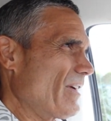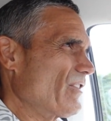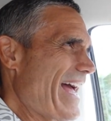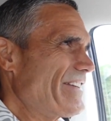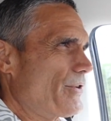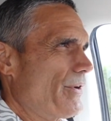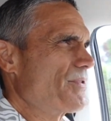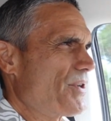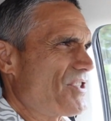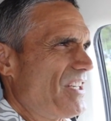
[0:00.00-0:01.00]
glad you're
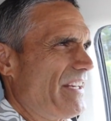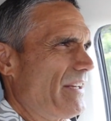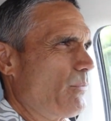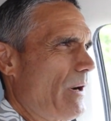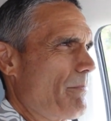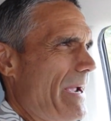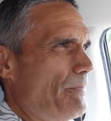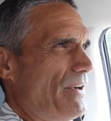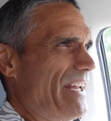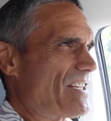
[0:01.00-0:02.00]
interested in what my
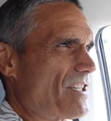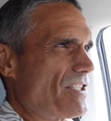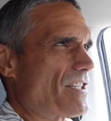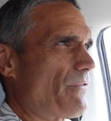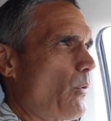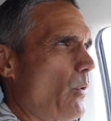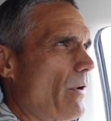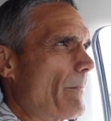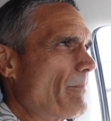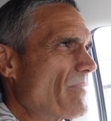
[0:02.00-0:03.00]
predictions
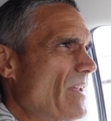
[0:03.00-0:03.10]
for